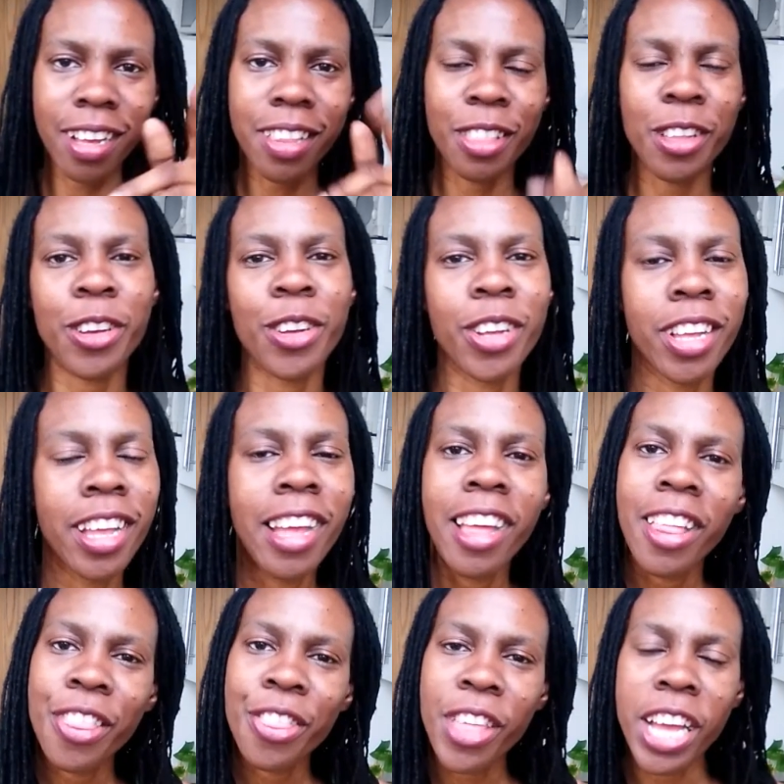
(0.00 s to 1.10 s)
Hi there.
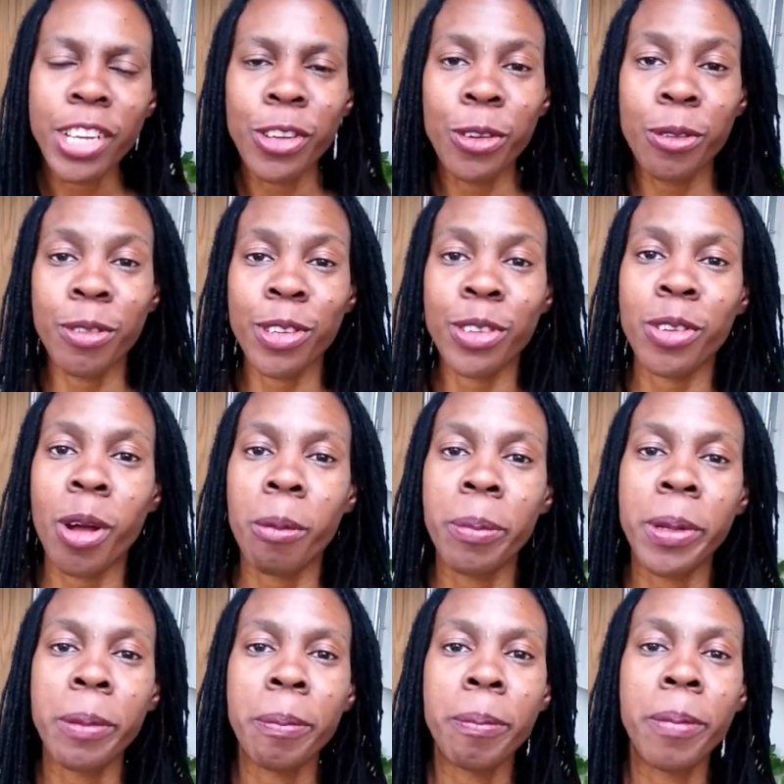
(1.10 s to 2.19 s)
Thank you for
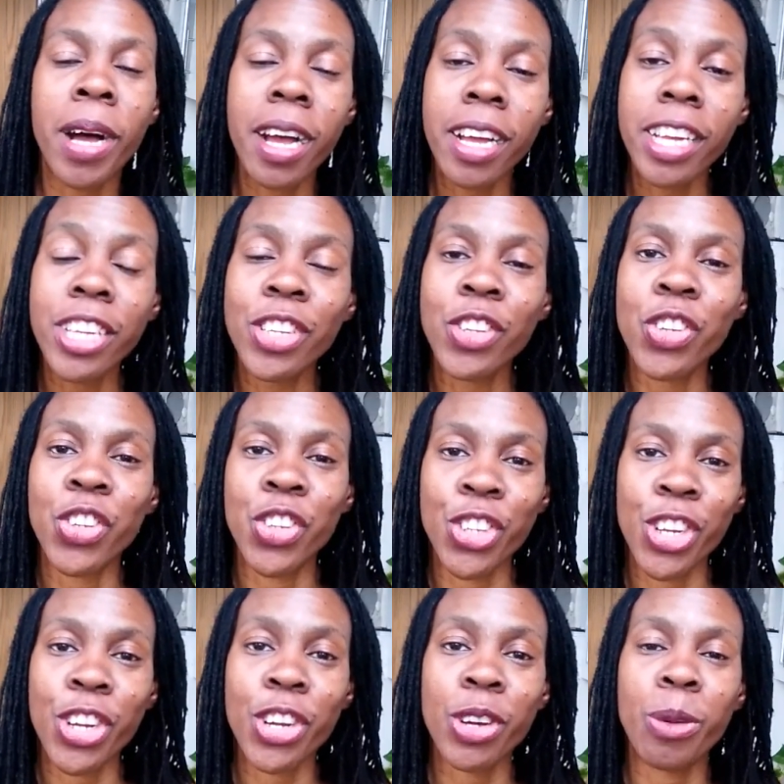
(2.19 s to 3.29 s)
stopping by to
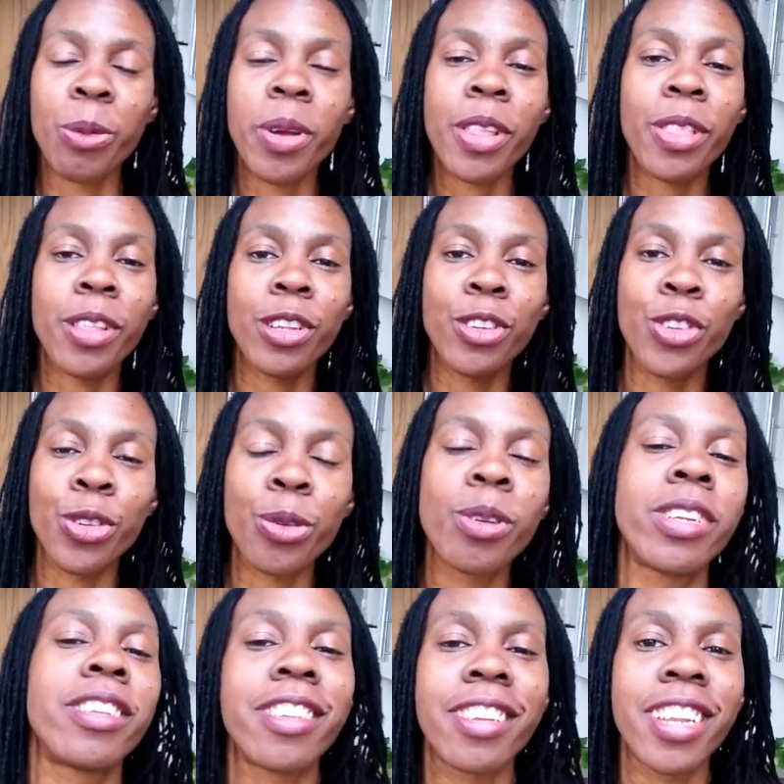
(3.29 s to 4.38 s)
share with
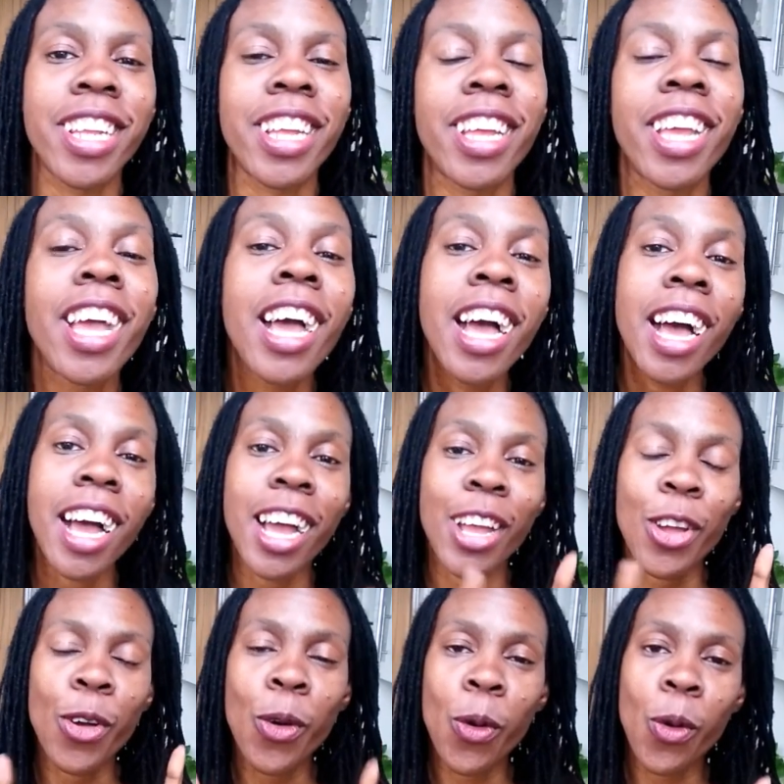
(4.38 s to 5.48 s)
Julie today. I
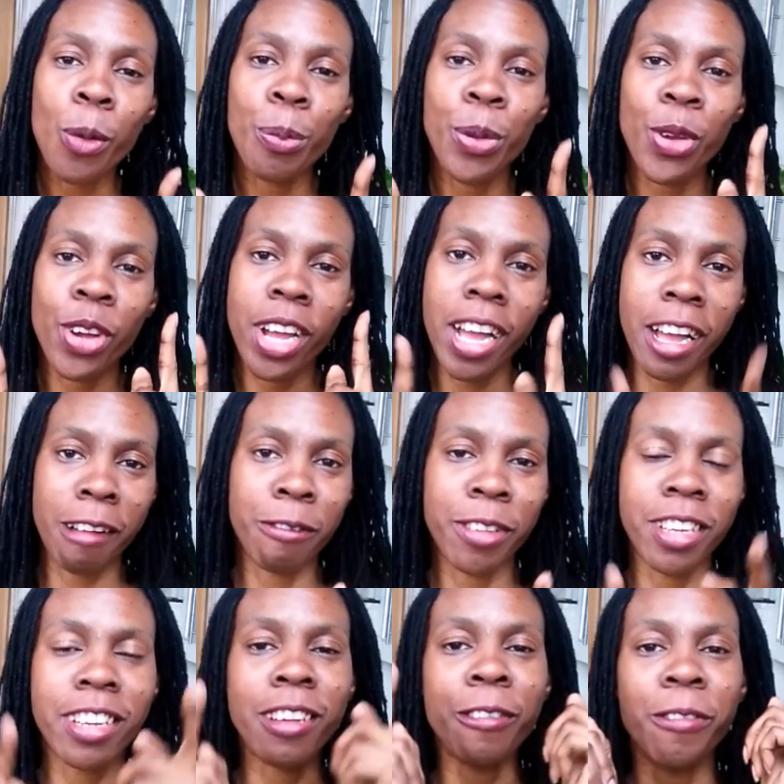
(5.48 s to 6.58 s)
hope you're
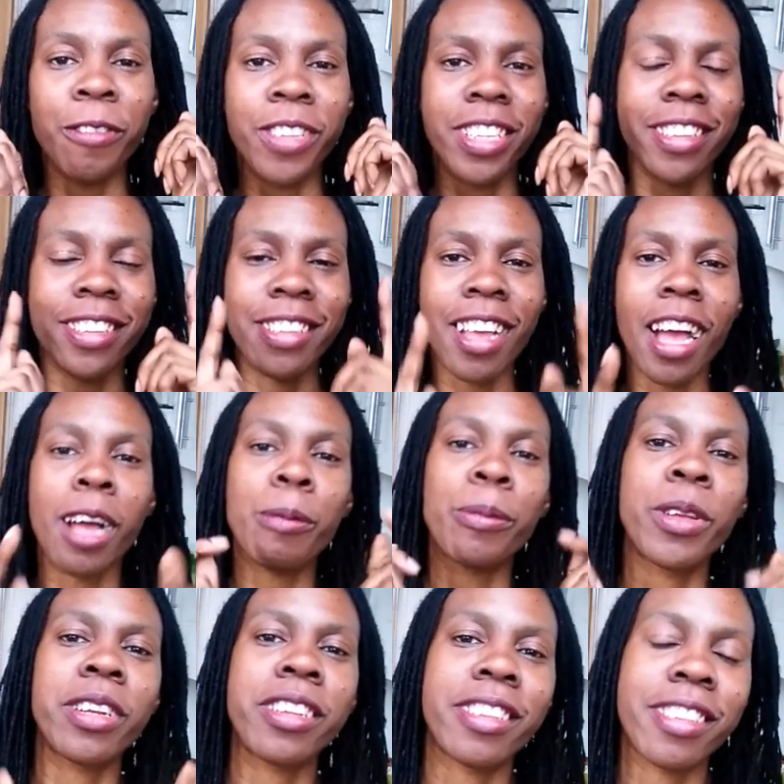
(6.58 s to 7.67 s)
having a
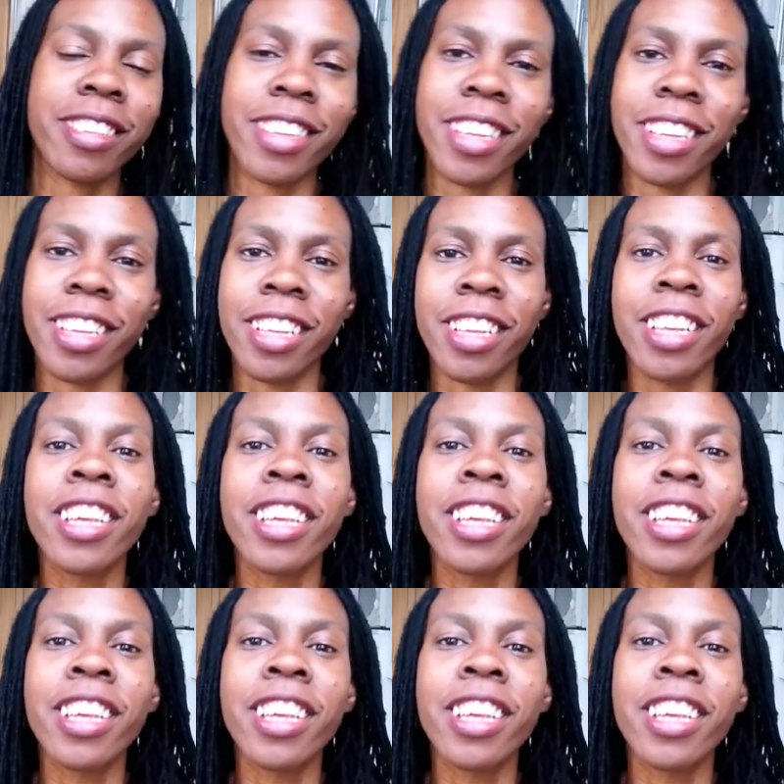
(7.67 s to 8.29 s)
fantabulous day.